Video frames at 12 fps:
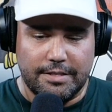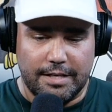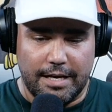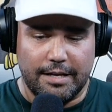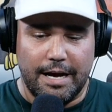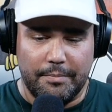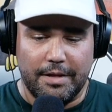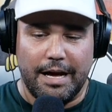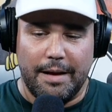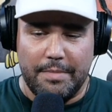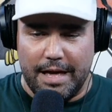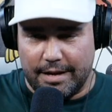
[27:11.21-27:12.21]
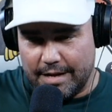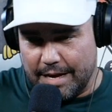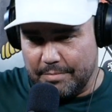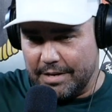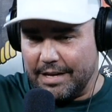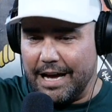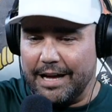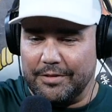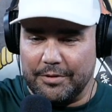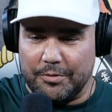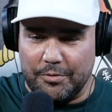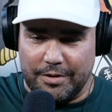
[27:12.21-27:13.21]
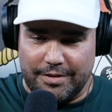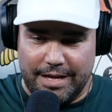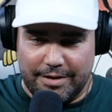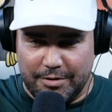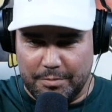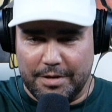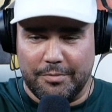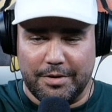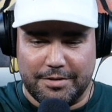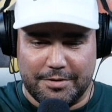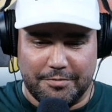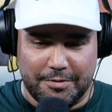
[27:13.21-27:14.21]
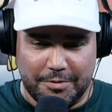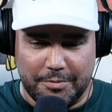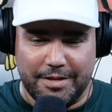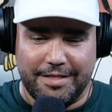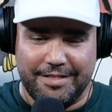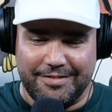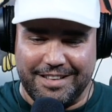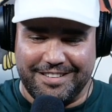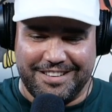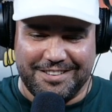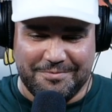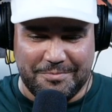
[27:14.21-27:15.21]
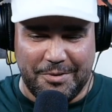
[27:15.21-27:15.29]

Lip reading: I'm the guy in the corner that nobody wants to roll with, because